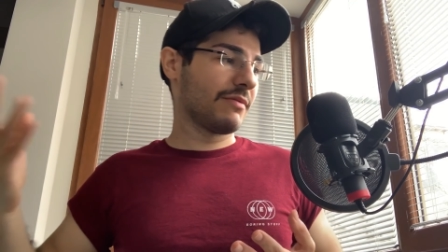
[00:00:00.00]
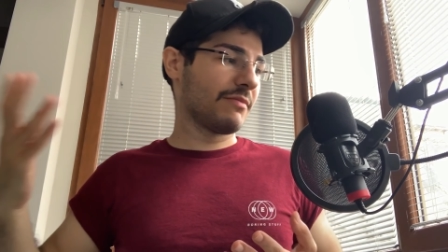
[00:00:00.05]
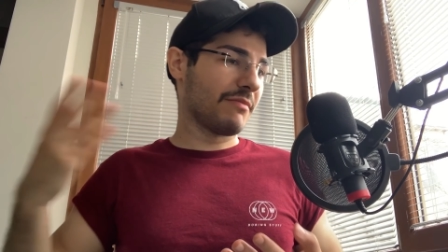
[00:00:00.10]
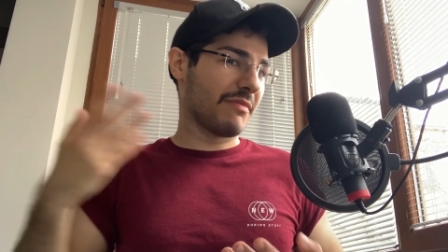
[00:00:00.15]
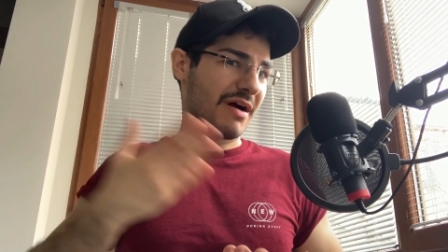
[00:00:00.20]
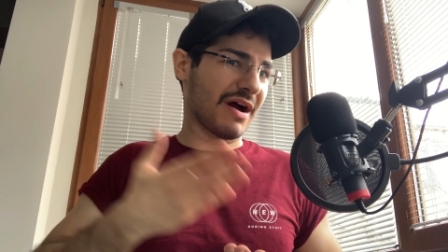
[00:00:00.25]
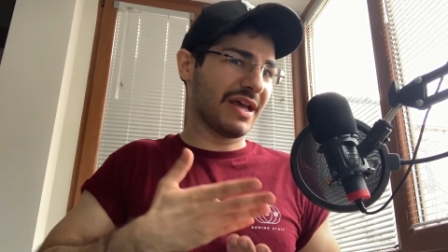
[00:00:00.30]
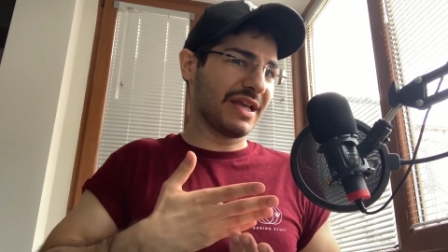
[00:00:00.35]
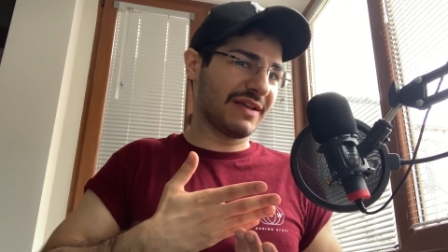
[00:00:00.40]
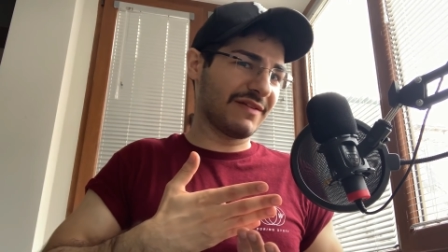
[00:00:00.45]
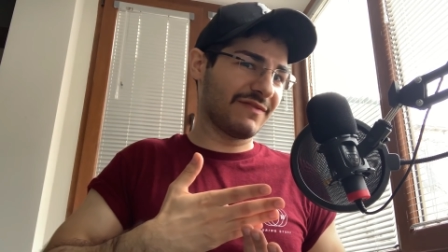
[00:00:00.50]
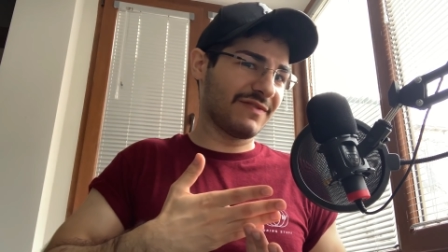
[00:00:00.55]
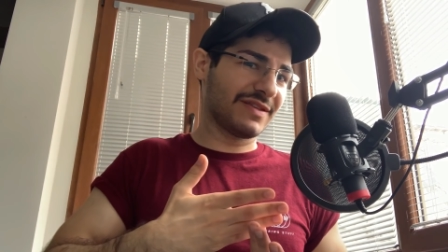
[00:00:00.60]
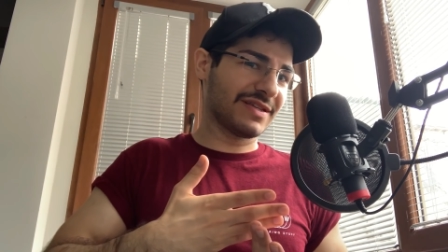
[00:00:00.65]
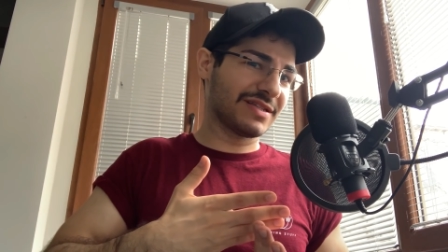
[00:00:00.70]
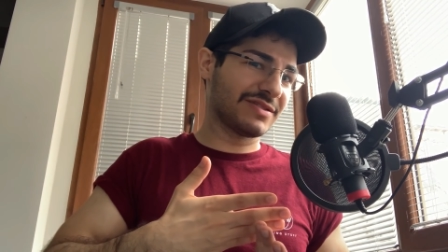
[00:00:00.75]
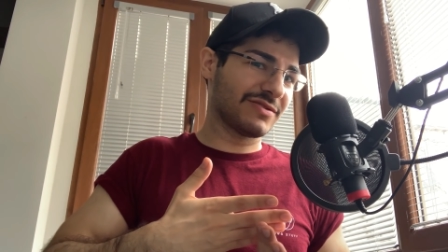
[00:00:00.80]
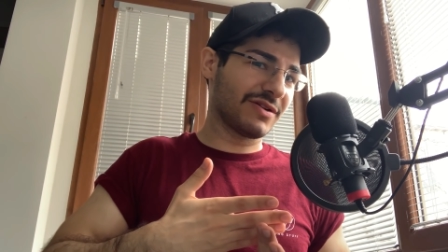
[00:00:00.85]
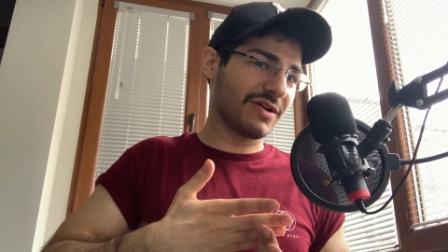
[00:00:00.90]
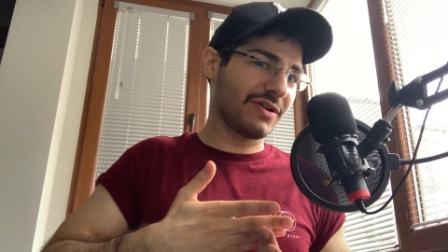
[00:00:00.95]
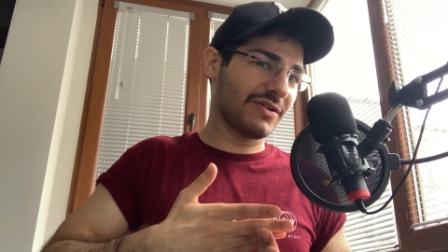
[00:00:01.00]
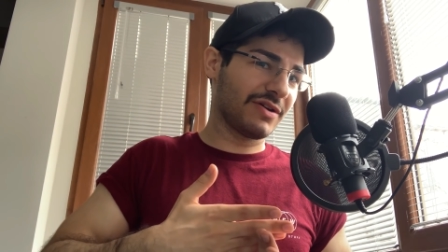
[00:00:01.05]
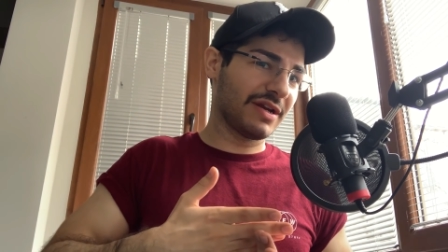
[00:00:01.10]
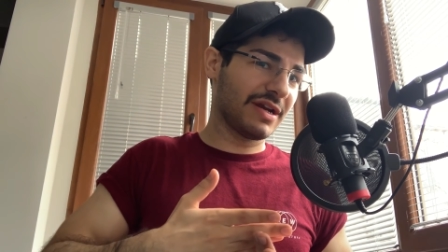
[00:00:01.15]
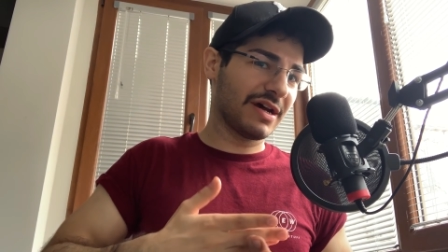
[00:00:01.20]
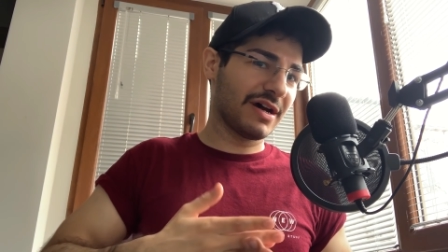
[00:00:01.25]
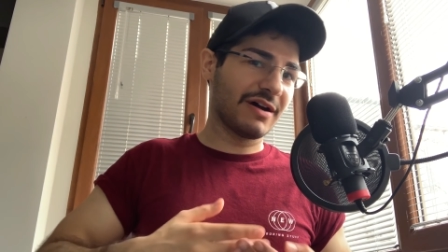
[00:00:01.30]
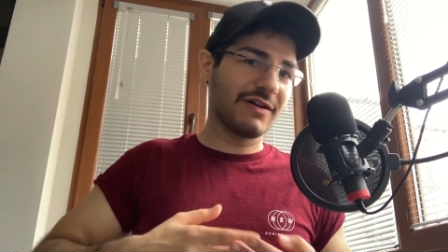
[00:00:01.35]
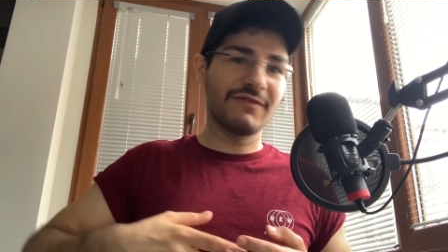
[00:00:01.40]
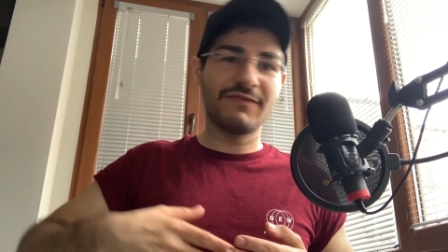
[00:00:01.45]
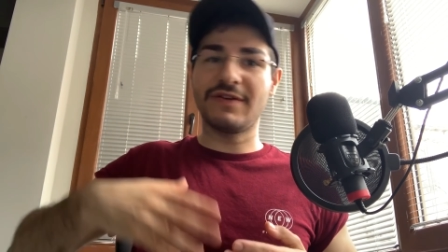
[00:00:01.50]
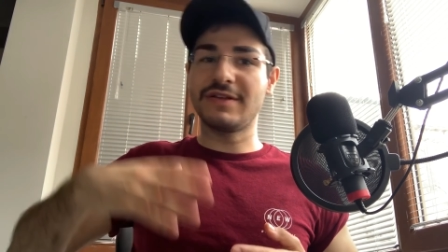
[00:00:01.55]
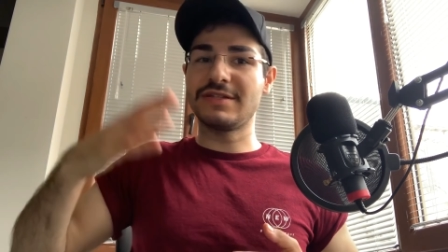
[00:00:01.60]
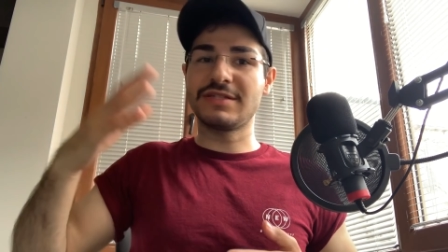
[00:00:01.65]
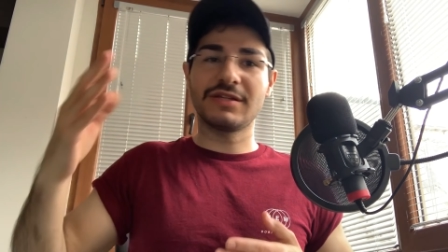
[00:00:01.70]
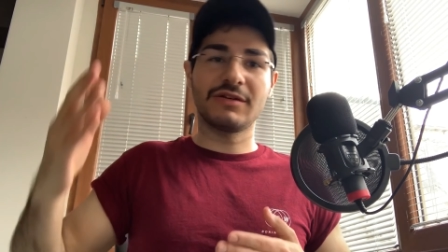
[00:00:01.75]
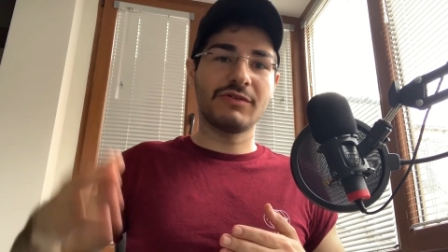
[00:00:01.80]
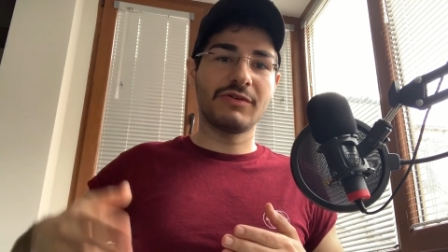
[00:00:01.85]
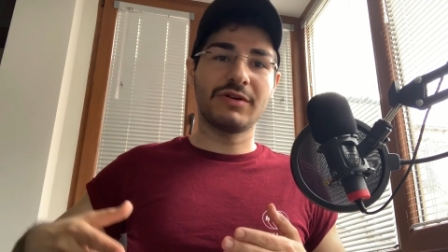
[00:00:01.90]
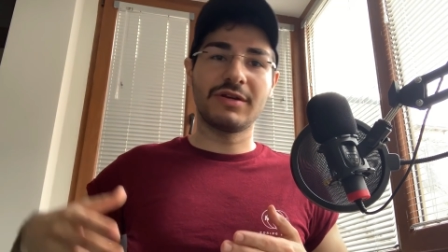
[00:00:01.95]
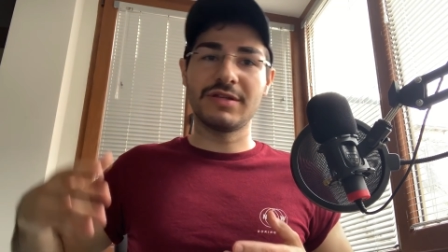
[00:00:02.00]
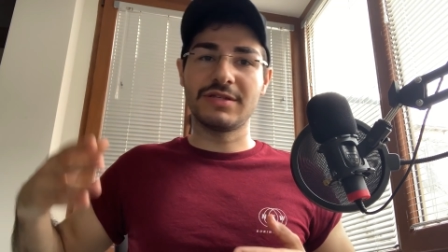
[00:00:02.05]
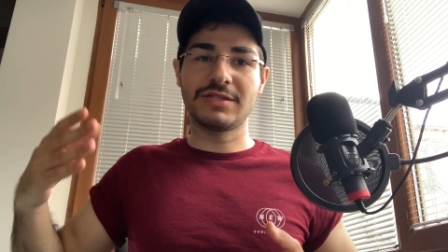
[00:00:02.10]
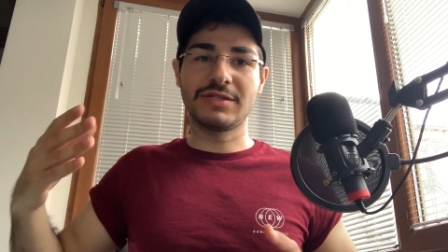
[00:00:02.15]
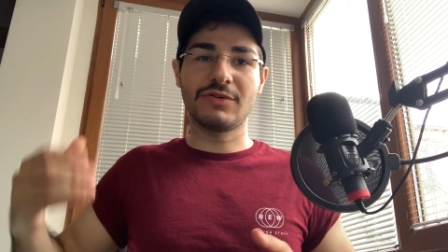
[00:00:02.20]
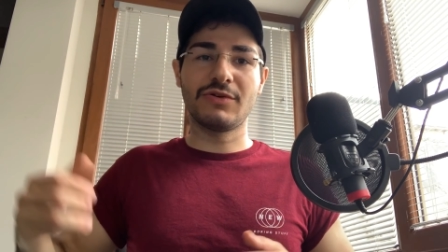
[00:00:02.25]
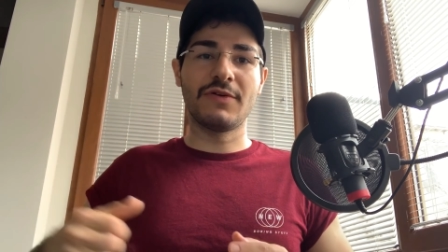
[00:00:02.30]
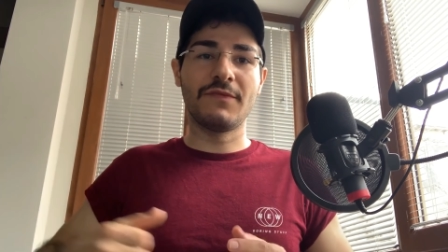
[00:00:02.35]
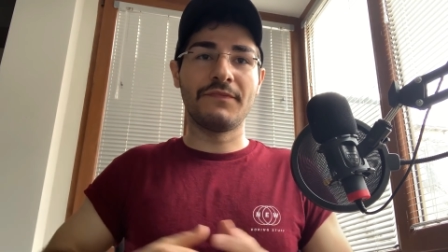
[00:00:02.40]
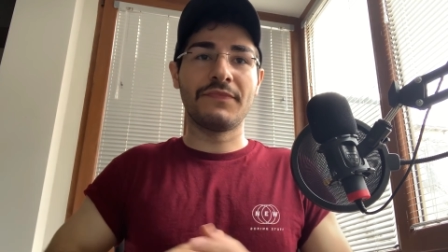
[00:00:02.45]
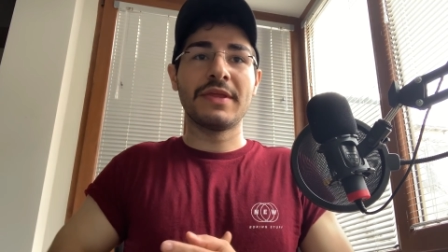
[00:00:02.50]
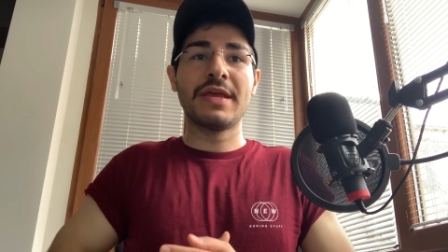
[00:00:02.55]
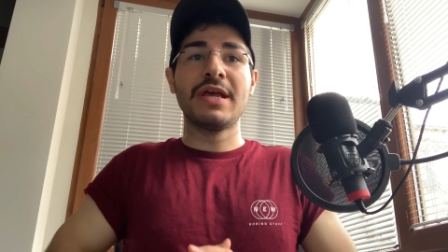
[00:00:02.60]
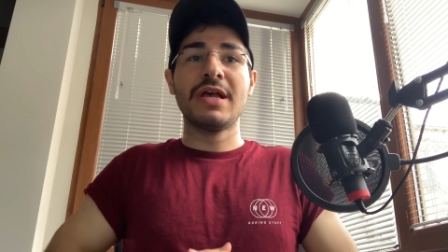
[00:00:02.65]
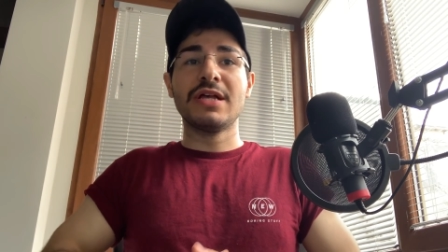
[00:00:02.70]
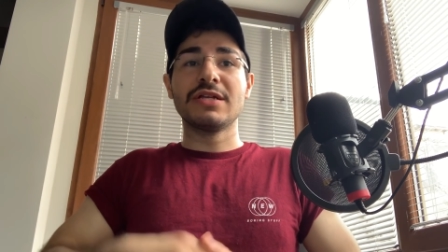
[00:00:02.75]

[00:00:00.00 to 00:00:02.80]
mic if this is not good enough, and so on and so on.